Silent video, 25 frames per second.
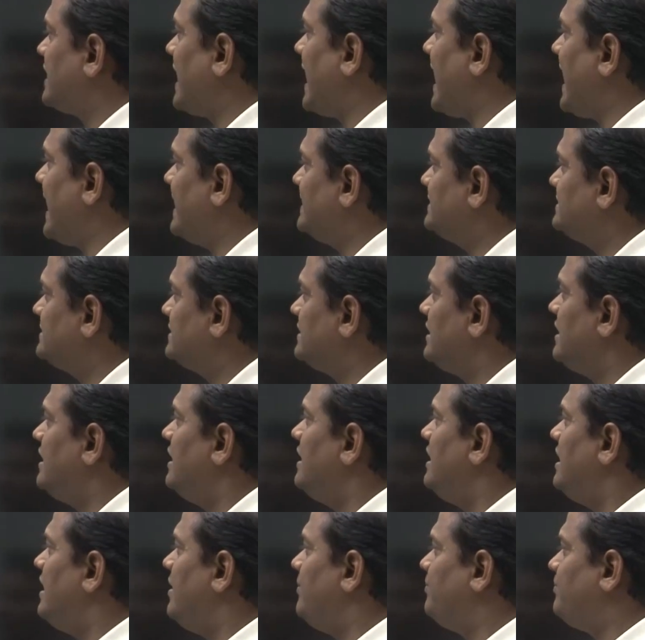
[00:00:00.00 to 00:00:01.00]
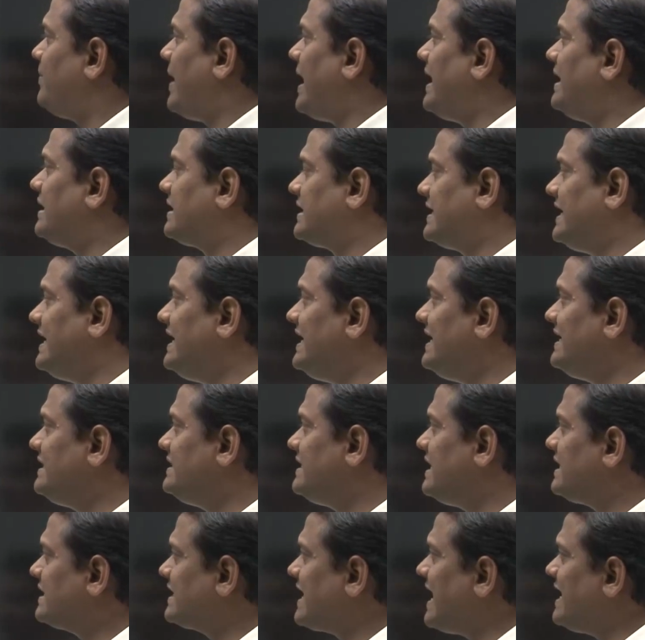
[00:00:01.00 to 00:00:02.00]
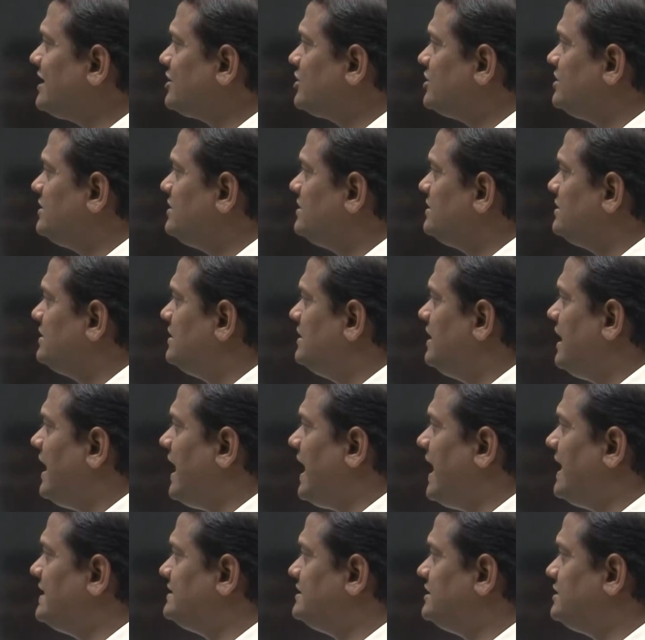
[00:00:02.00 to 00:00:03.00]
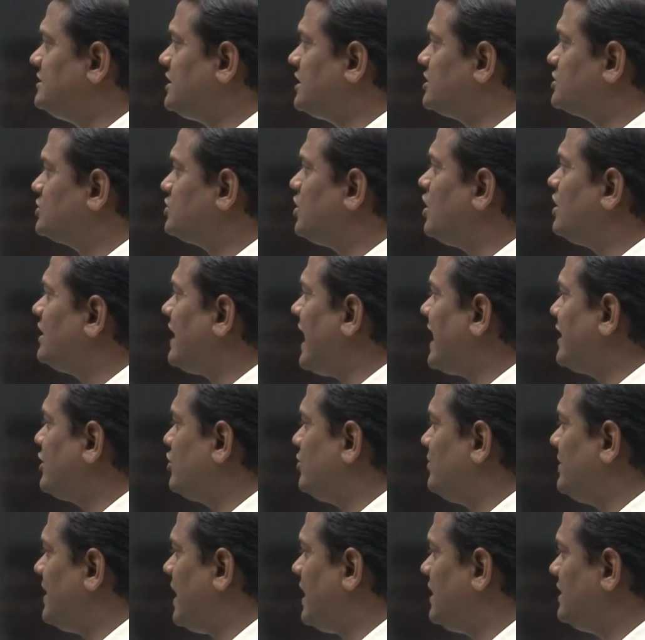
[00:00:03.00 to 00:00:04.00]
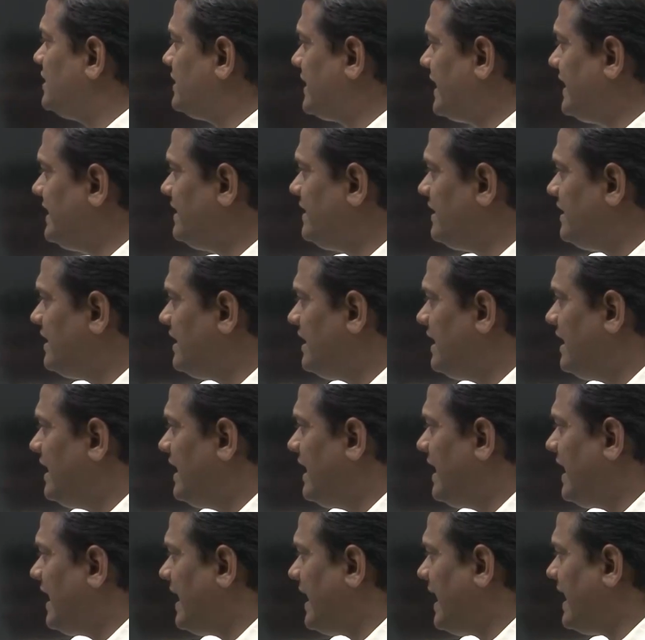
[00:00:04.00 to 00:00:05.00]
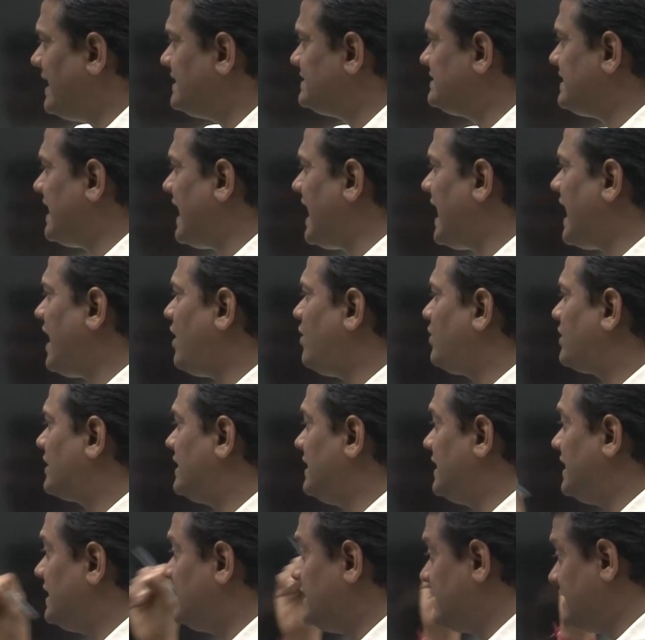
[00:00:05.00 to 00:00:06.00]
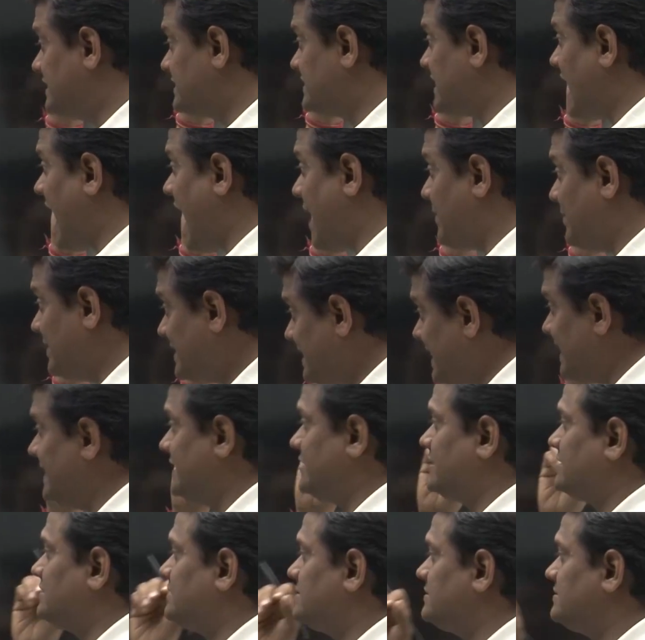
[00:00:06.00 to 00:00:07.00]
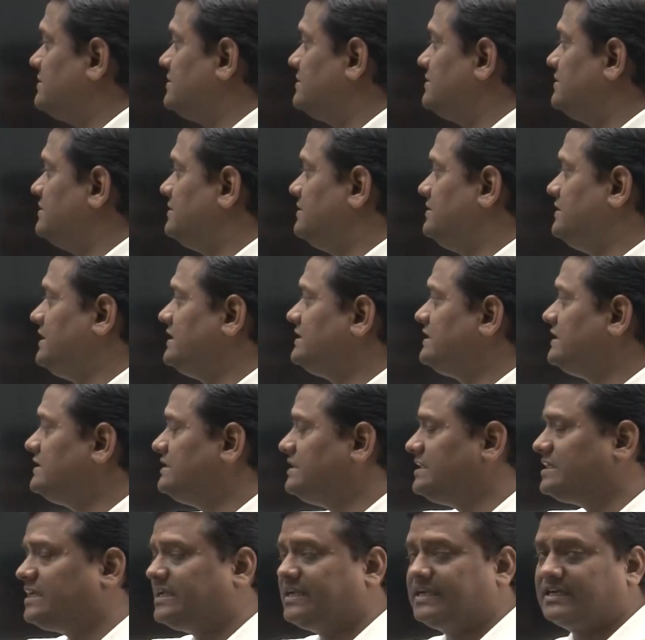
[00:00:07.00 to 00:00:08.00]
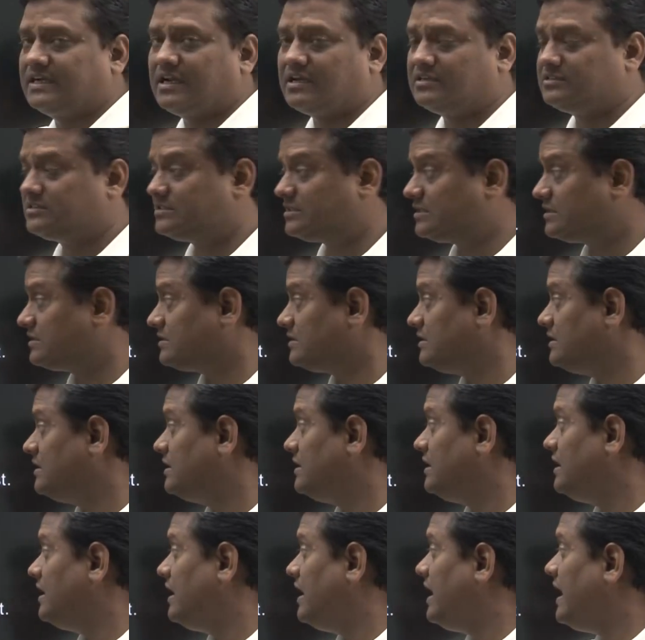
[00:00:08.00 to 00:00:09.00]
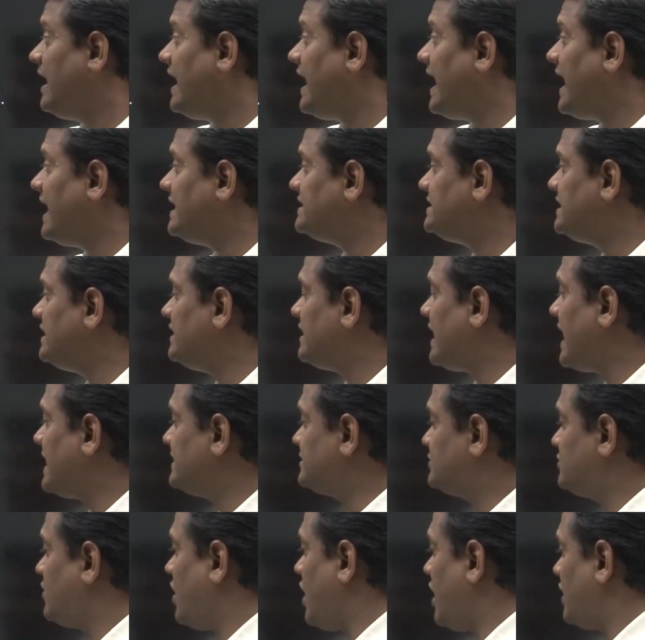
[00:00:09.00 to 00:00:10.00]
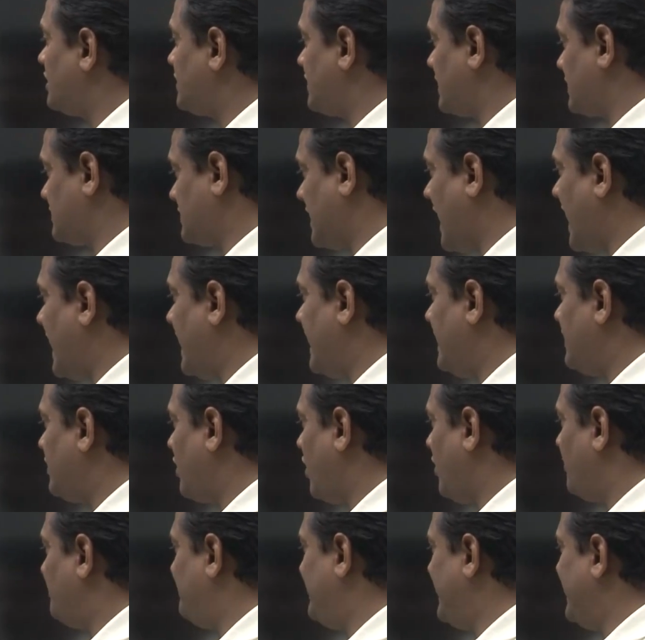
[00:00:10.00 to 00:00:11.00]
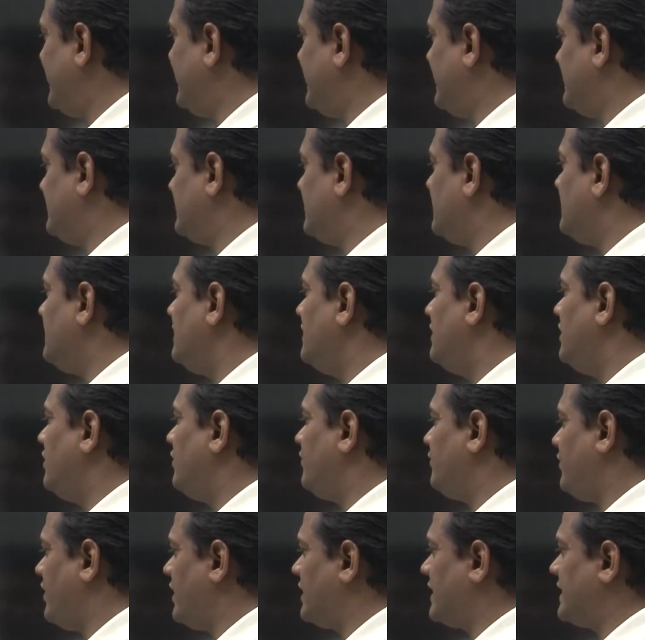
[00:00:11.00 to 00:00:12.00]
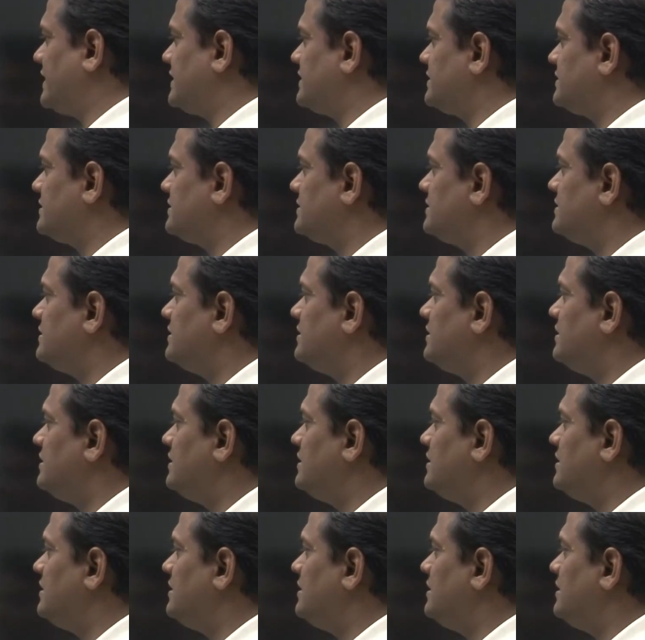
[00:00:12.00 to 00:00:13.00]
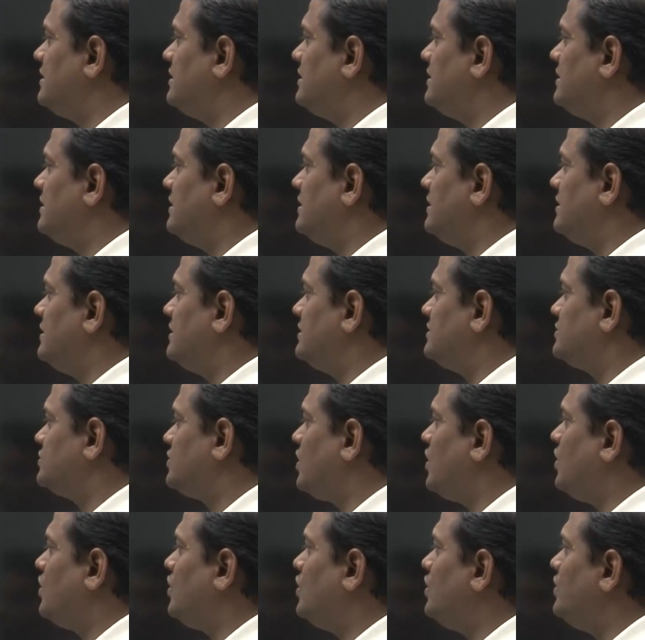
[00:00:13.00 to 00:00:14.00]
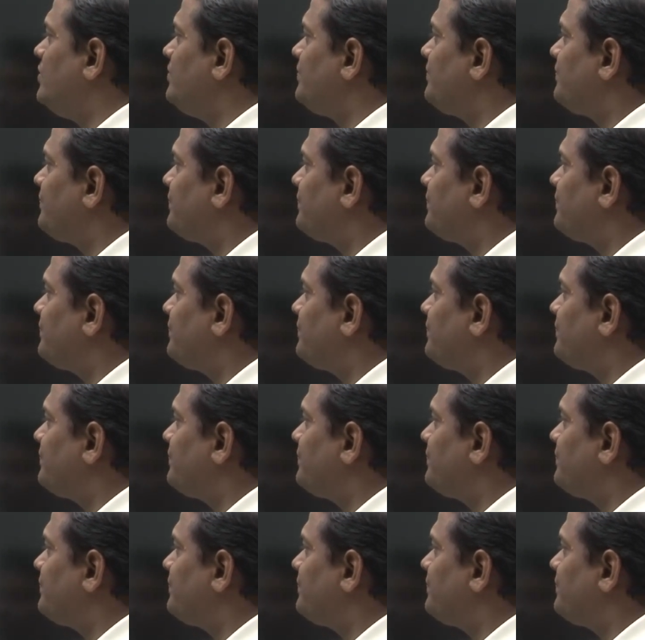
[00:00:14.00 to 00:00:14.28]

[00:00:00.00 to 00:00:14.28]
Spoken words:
as by killing their cattle, as it does not like to be hunted, as they have cleared his habitat. This is the correct answer. As he has got tired of being in the forest. So